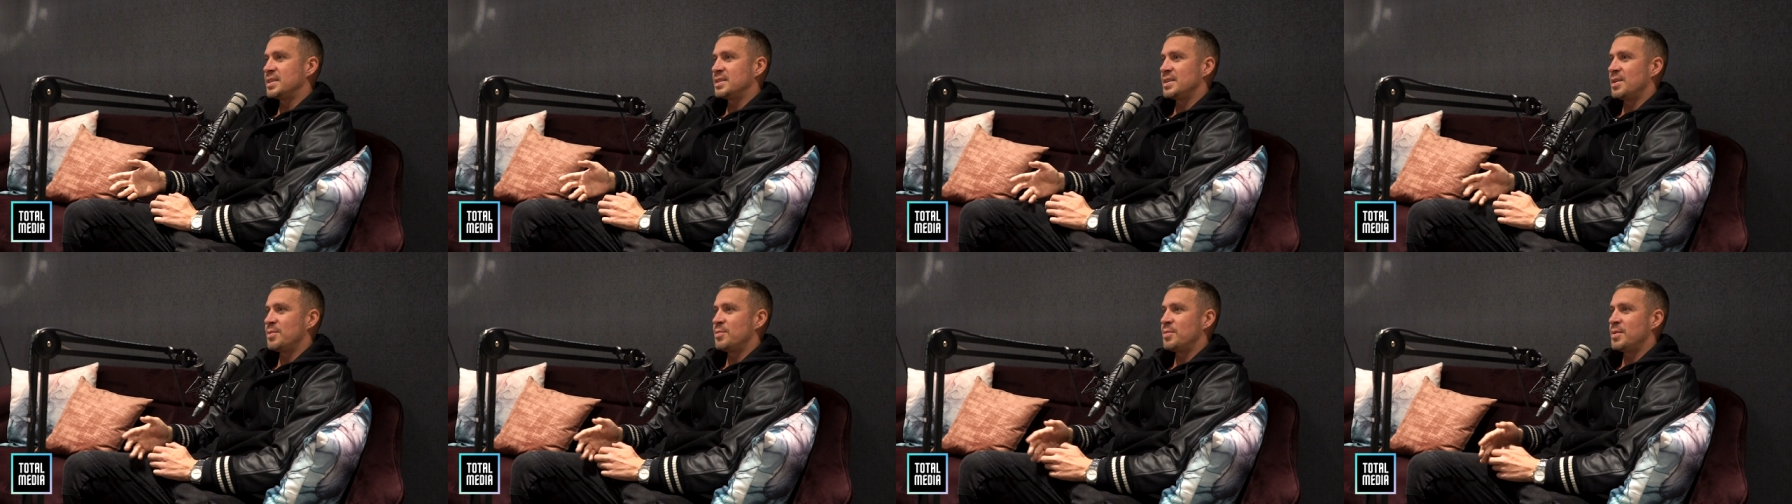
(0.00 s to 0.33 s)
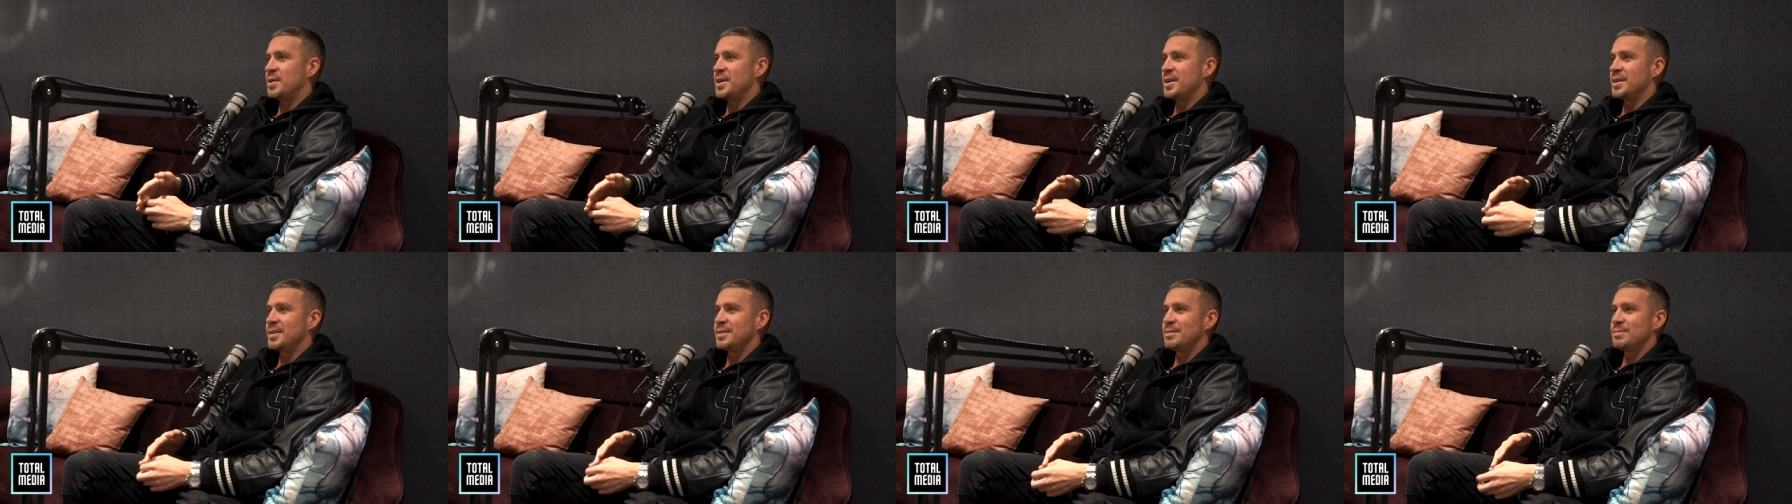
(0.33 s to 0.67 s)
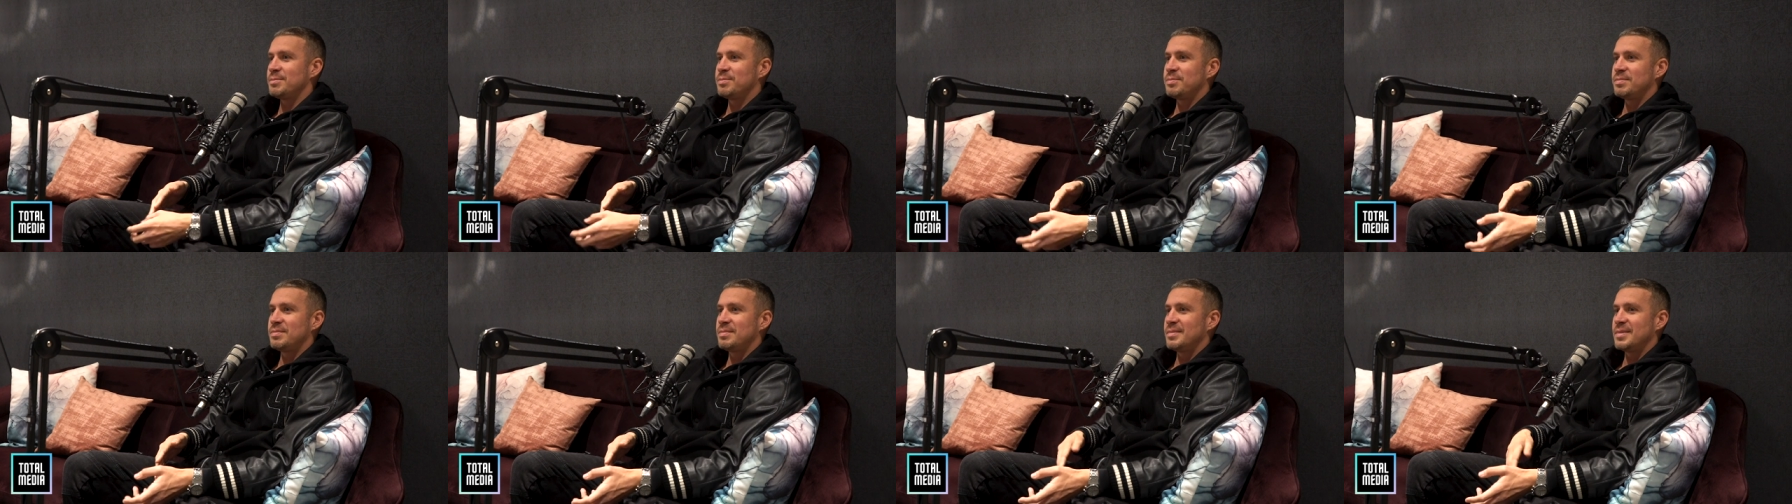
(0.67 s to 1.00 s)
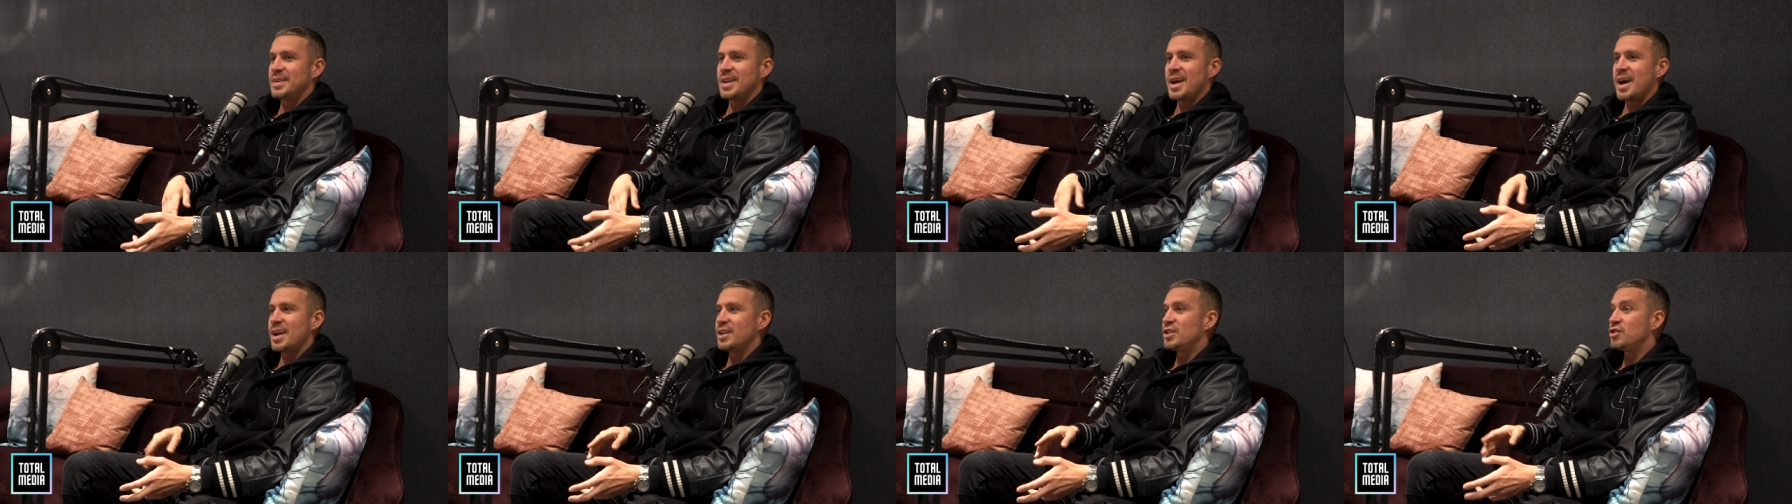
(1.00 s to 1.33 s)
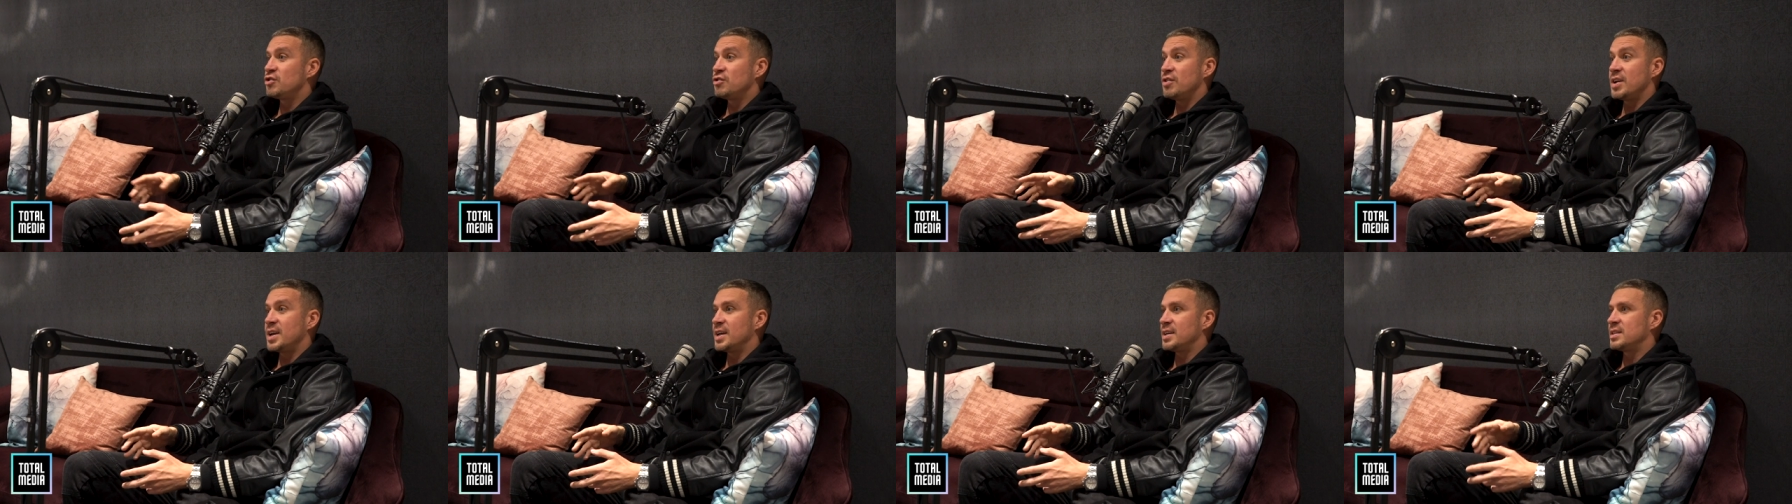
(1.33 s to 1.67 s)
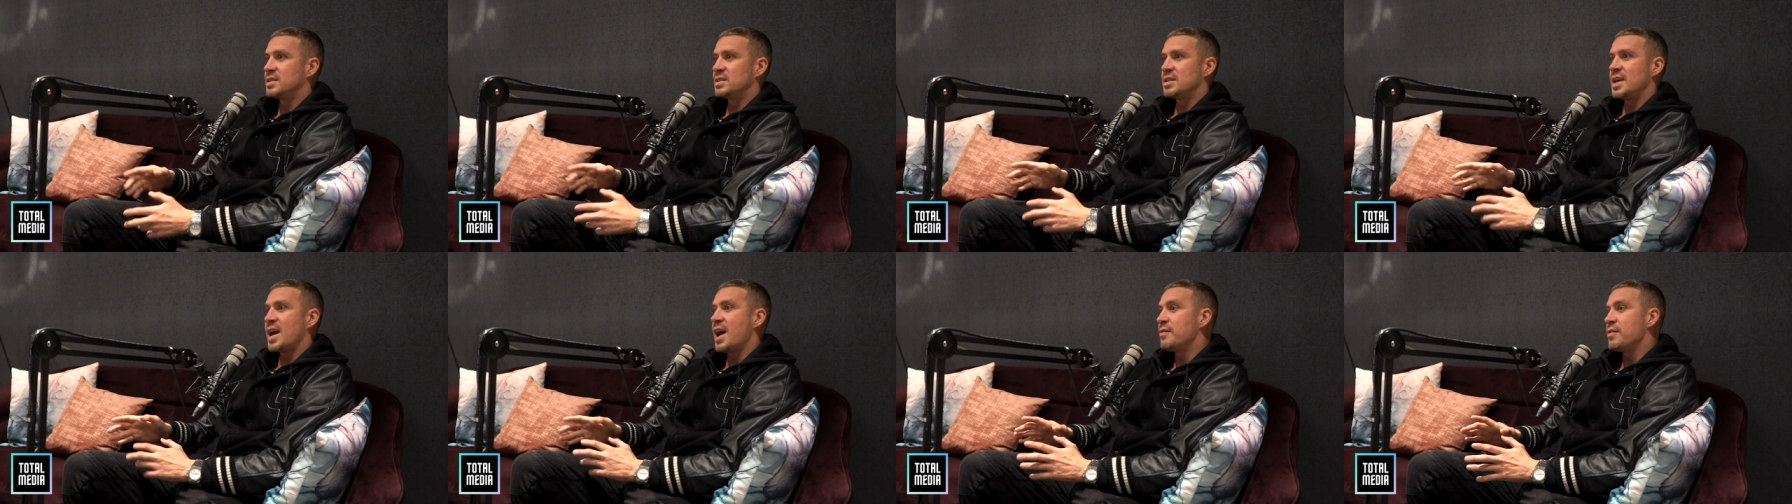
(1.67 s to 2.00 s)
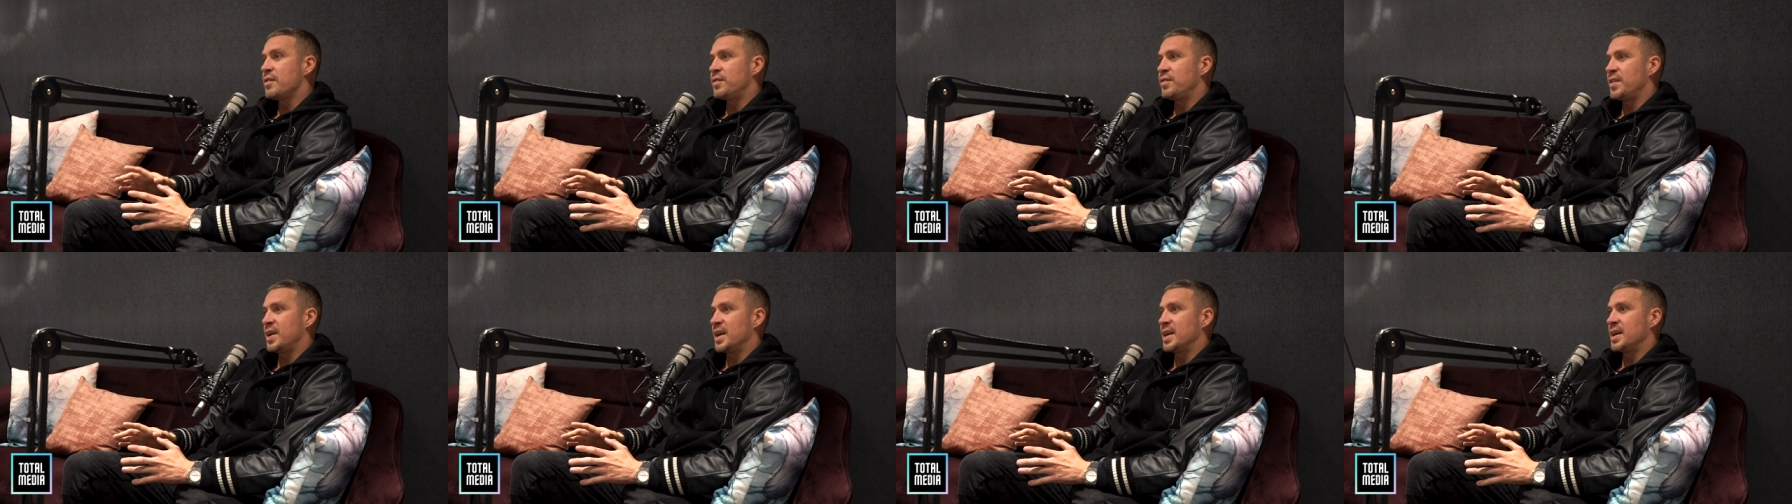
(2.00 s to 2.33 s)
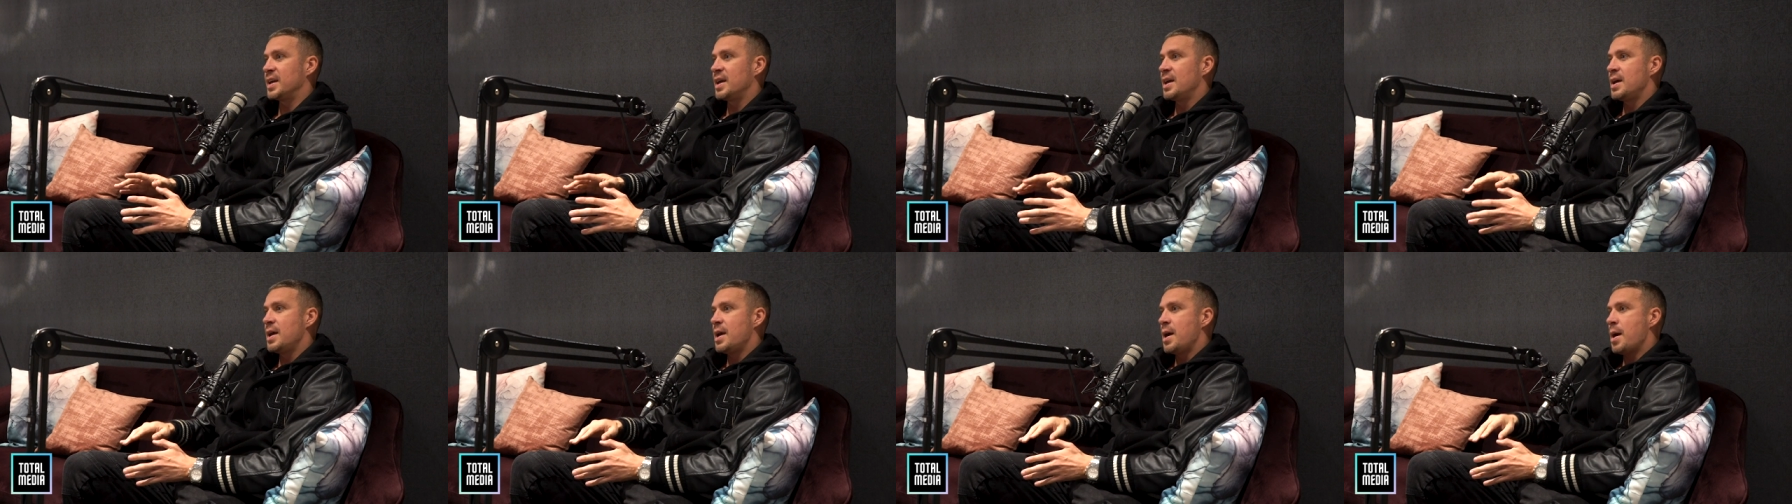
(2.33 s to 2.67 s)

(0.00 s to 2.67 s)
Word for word: someone, like tricks, everything.